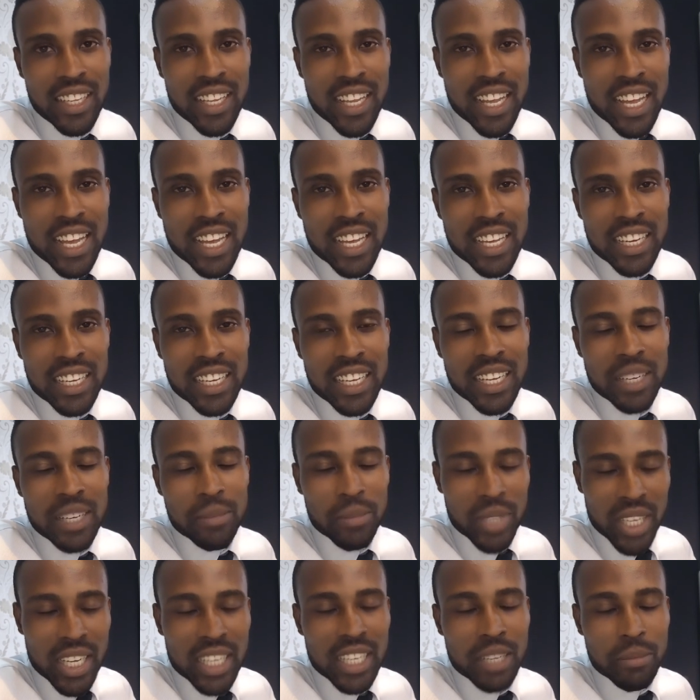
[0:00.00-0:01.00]
And I'm
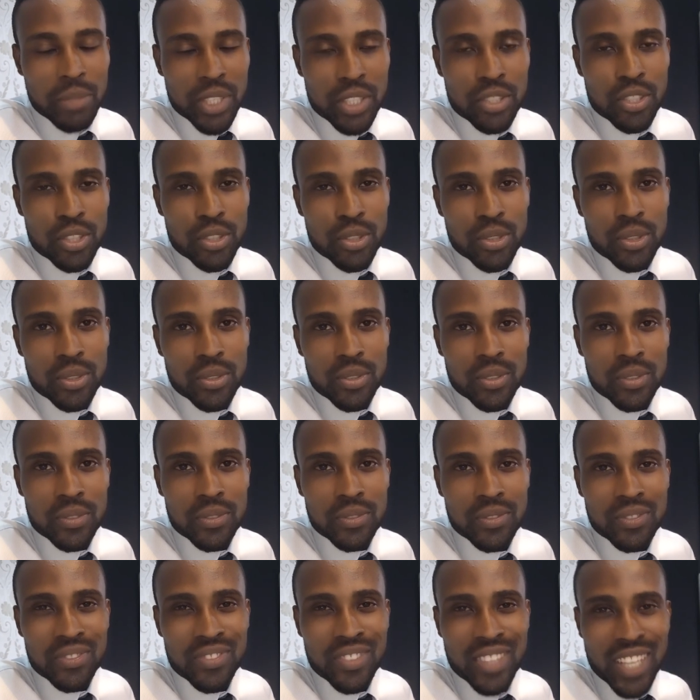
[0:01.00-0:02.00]
glad I met you.
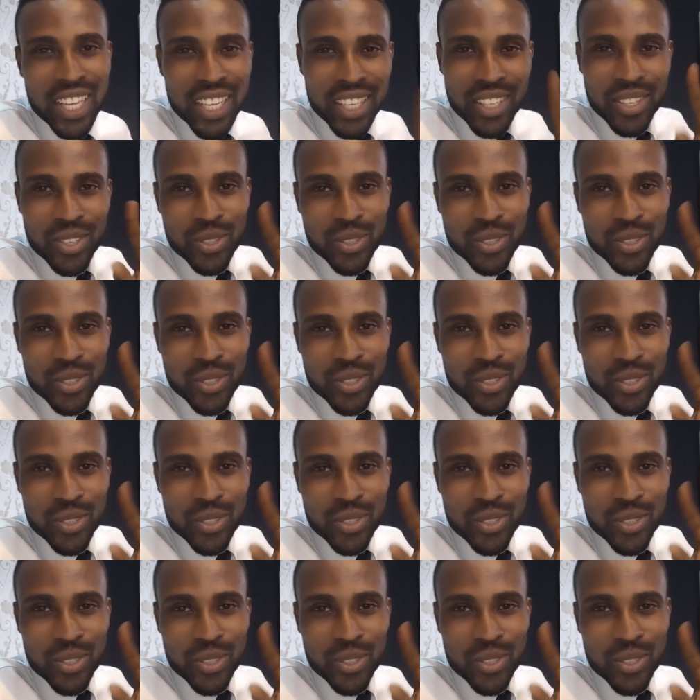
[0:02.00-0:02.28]
Thank